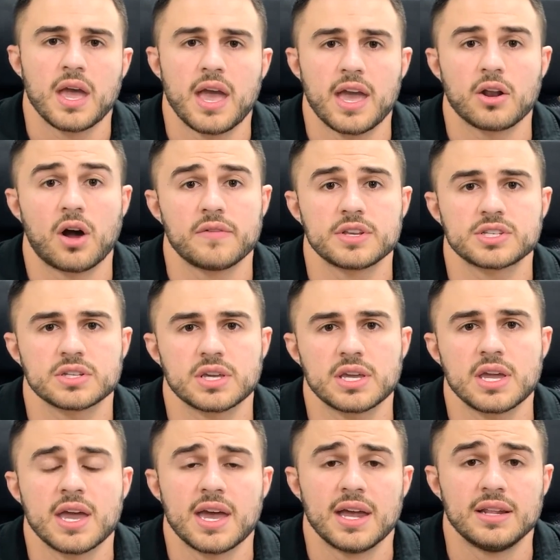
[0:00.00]
And
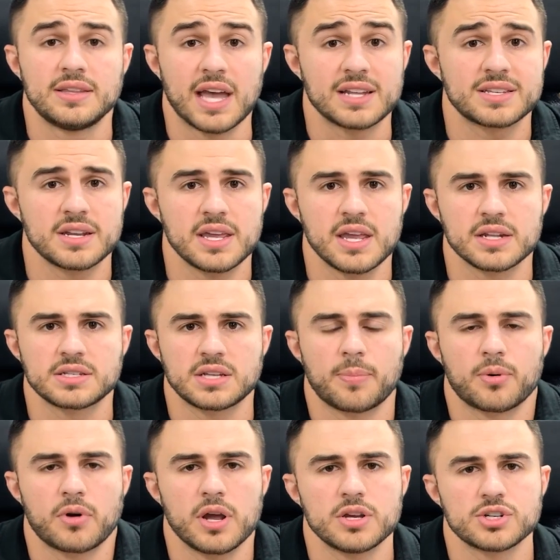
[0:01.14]
obviously, density and
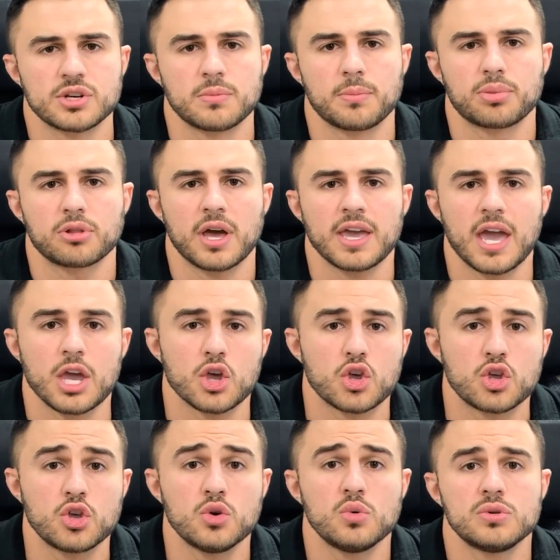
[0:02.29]
separation play a
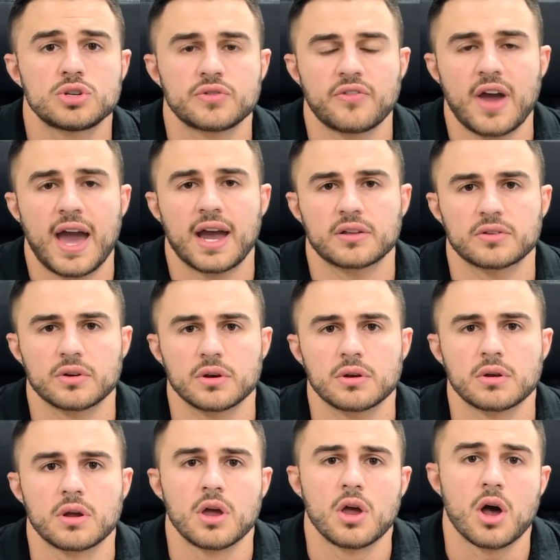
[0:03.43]
huge factor
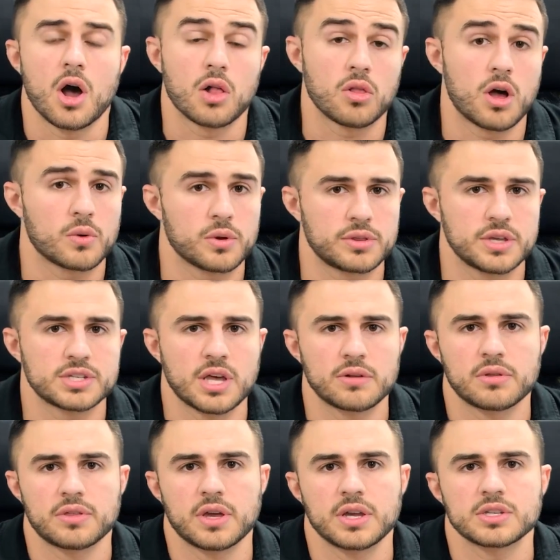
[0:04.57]
along with these other
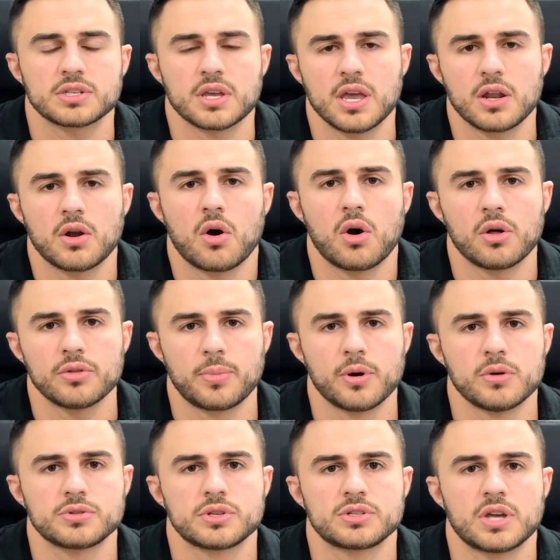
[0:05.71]
things in all the
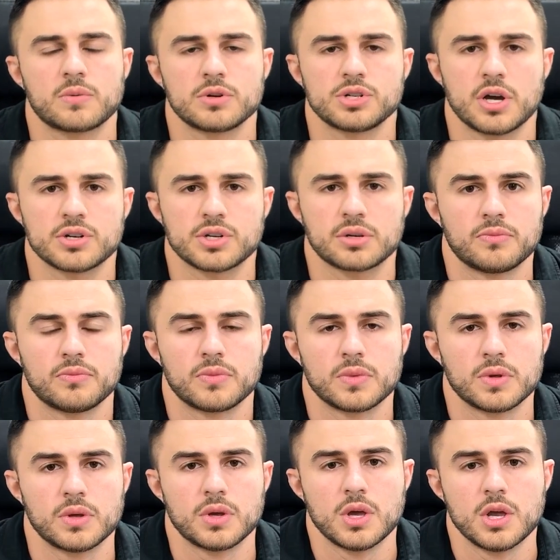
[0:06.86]
poses that we're judging.
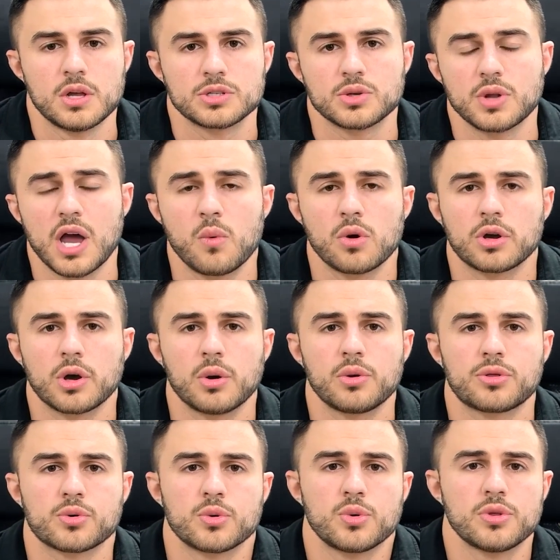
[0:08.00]
So now we'll go
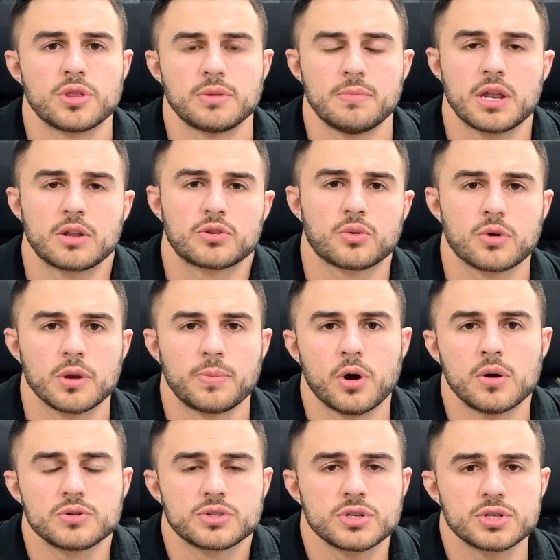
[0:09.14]
through the mandatory
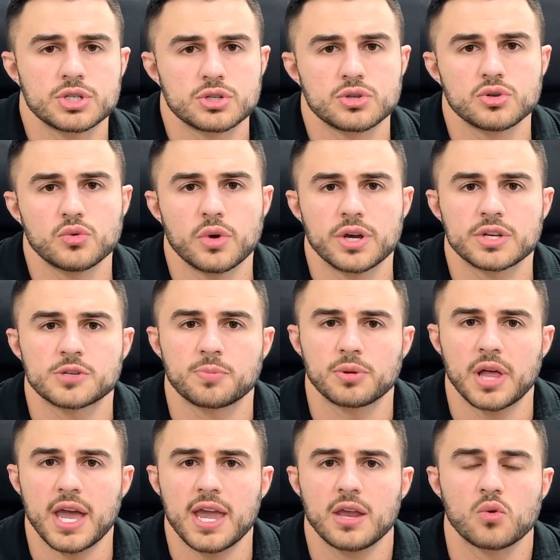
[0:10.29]
poses to
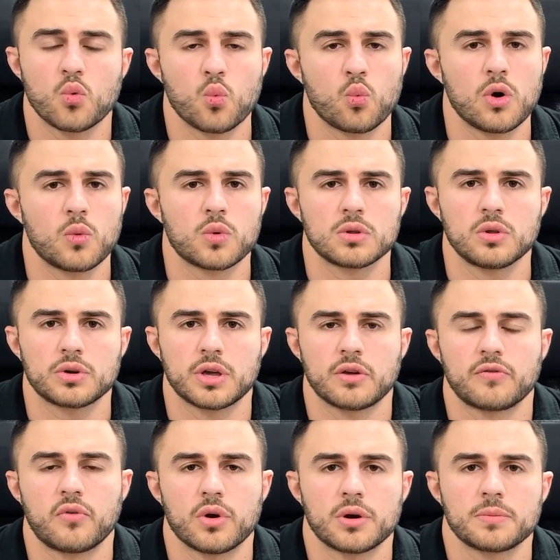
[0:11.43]
explain what we're looking
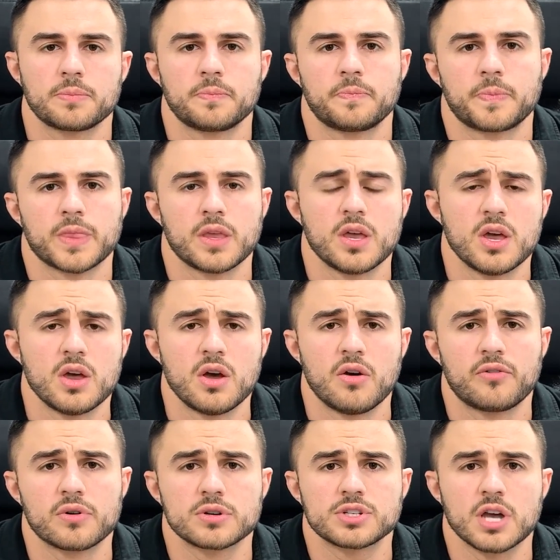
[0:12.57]
for.
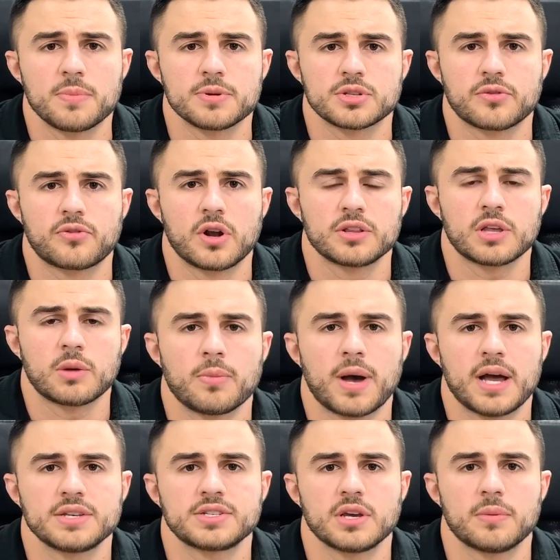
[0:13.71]
First up is the front
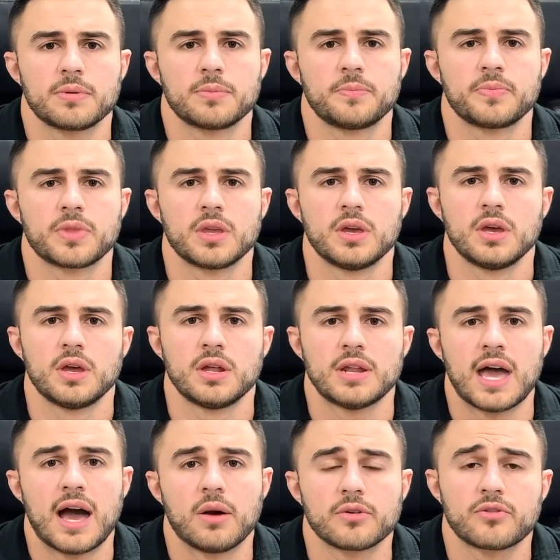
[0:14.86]
bicep.
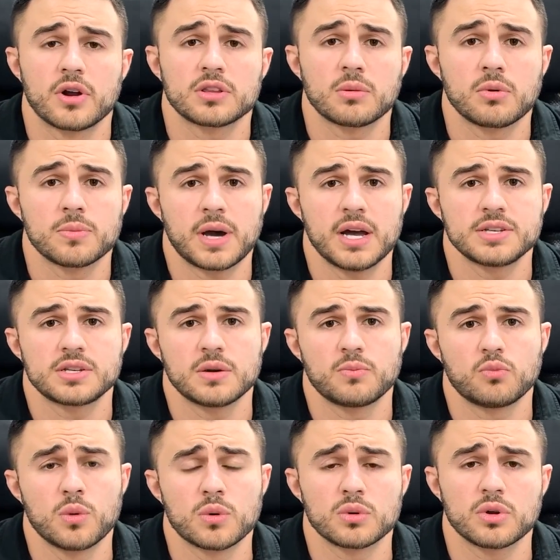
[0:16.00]
Now, in the front double bicep,
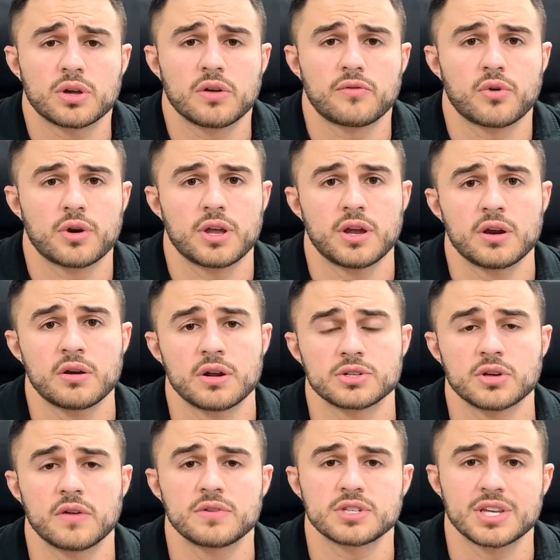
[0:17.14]
what we're looking for here is
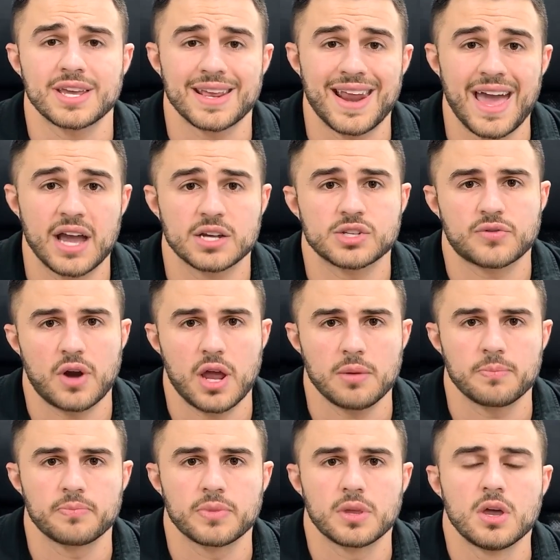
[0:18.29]
obviously an X frame.
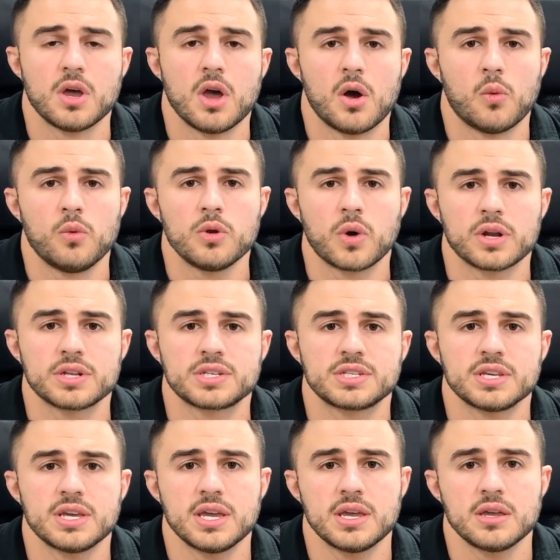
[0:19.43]
We want to
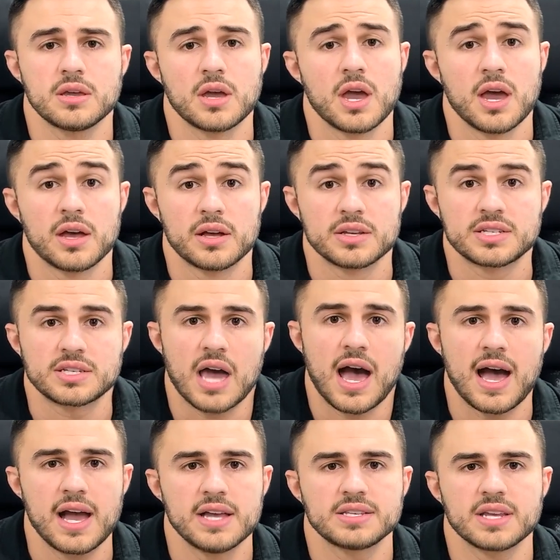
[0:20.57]
see
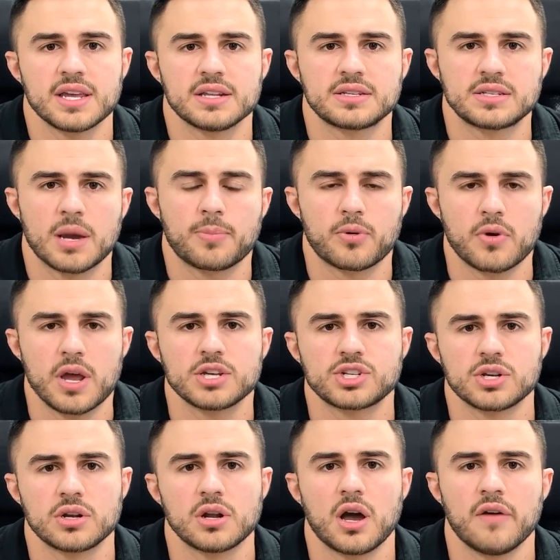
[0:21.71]
size and
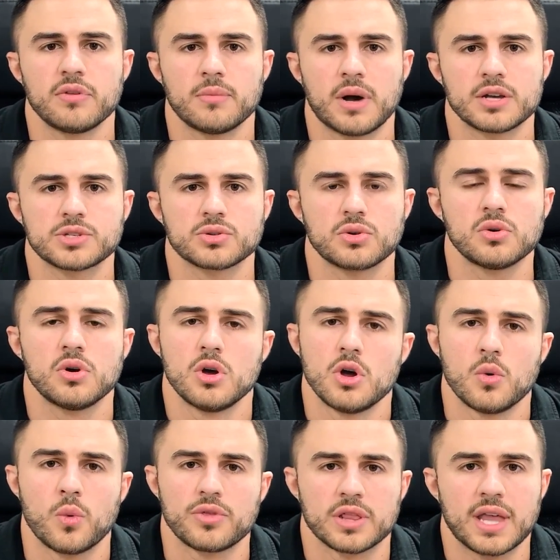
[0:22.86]
separation of the muscle
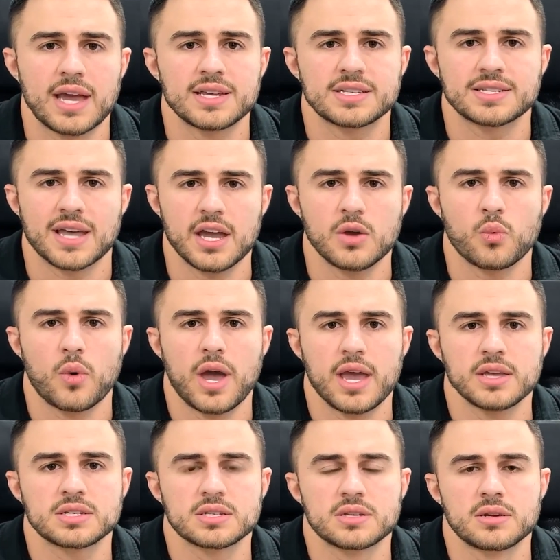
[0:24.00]
with a nice tight
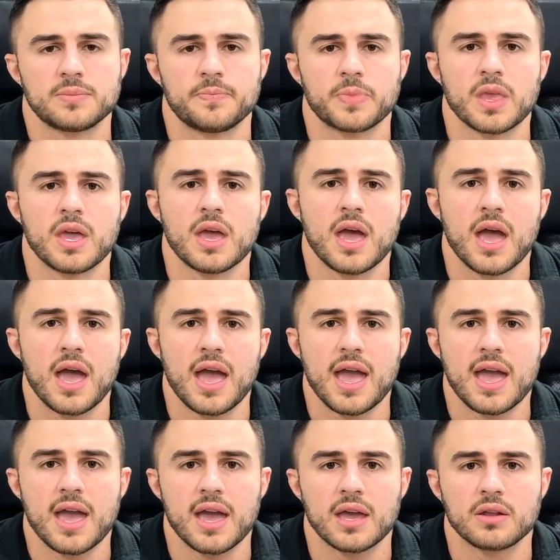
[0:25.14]
waist,
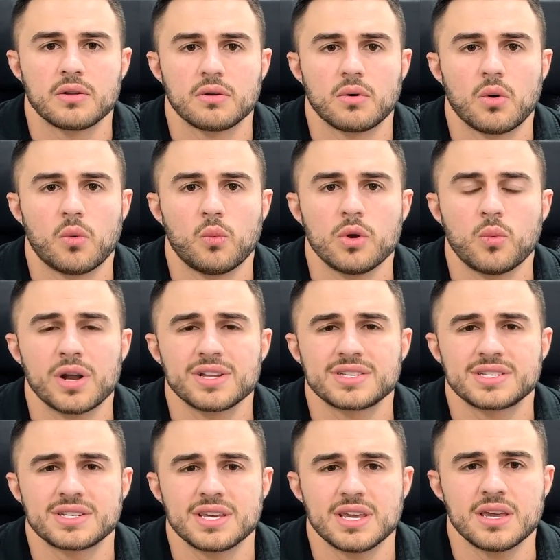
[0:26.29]
and we want to
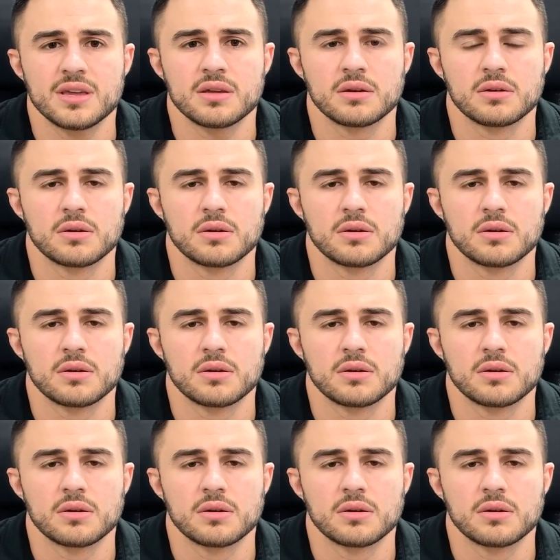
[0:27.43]
see